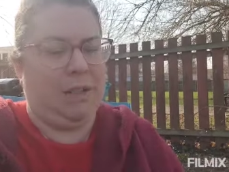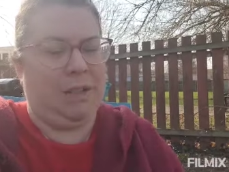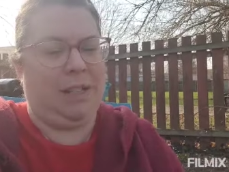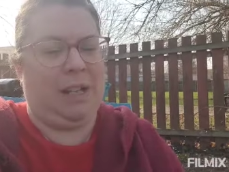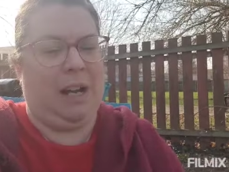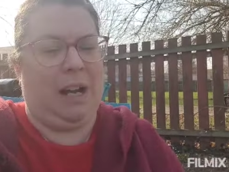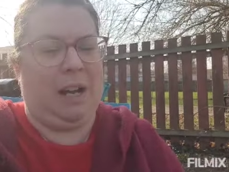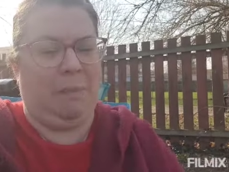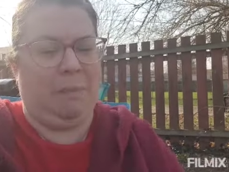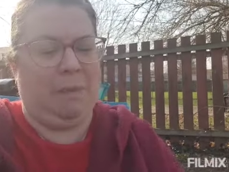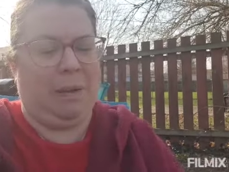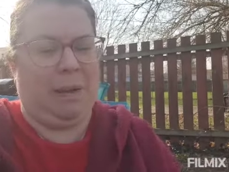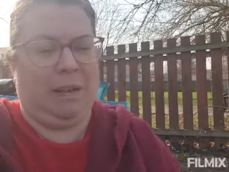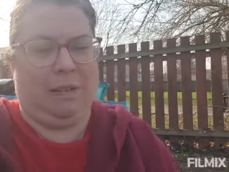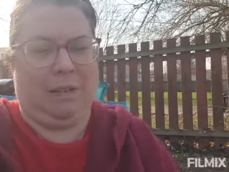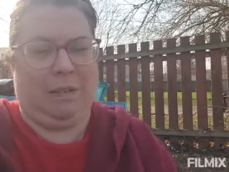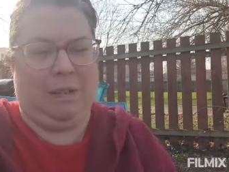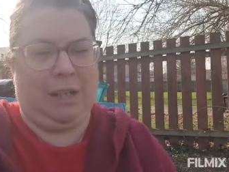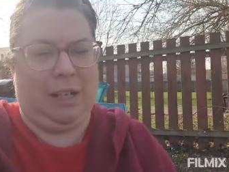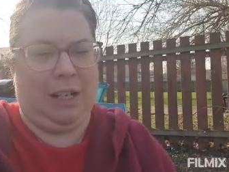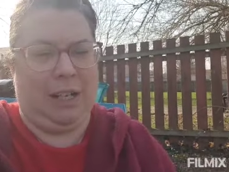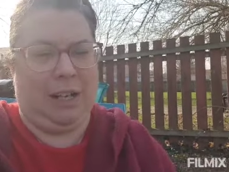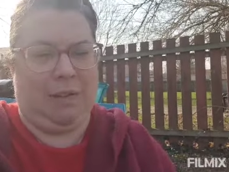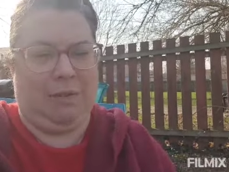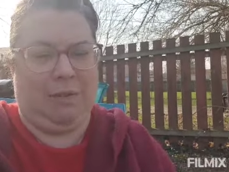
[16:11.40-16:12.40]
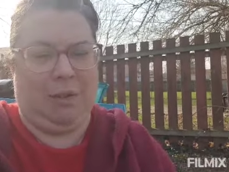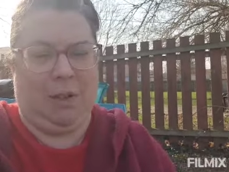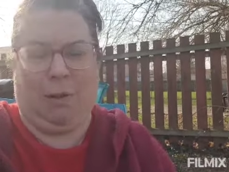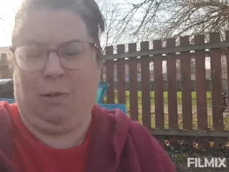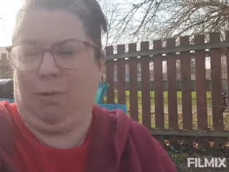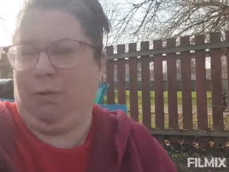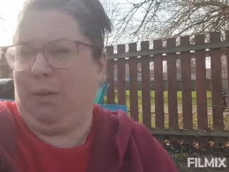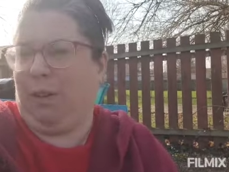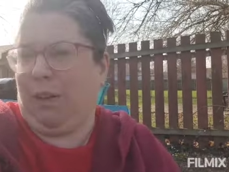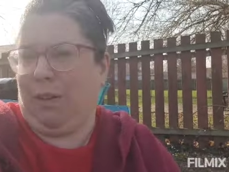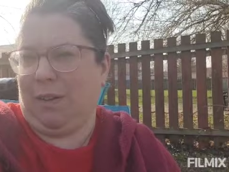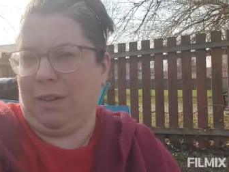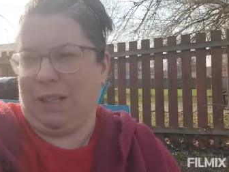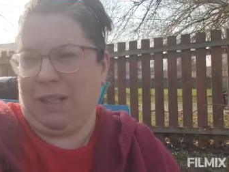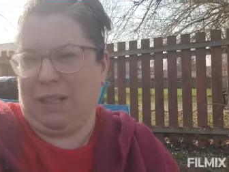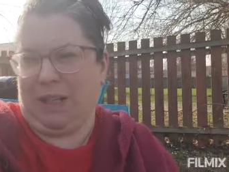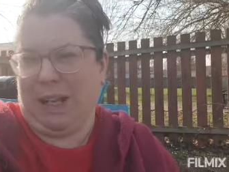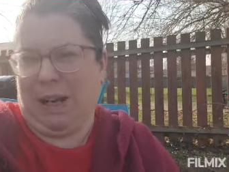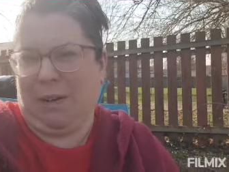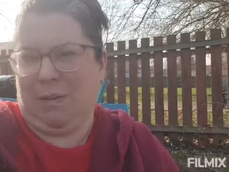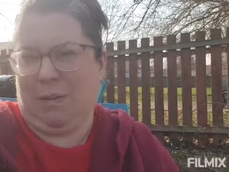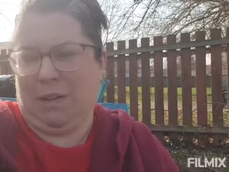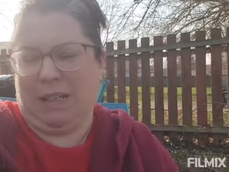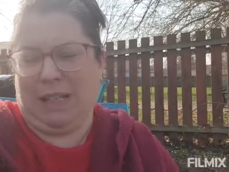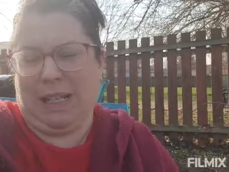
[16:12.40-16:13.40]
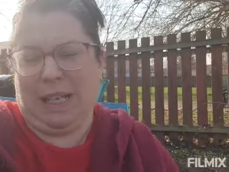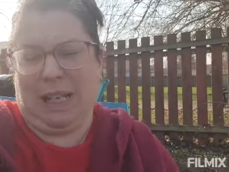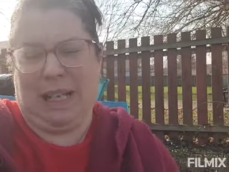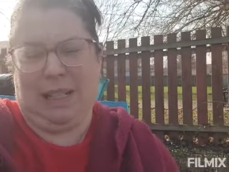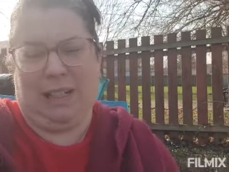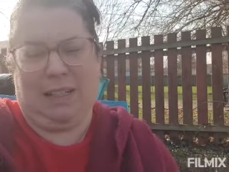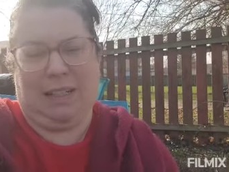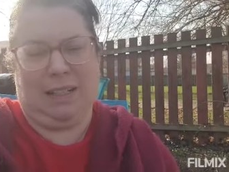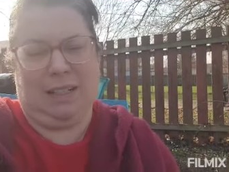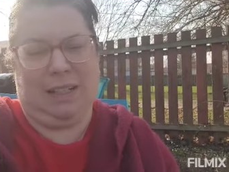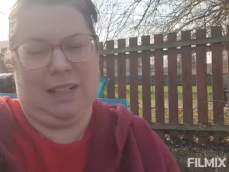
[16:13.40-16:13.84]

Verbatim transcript: stop and you know no frills, and that was it.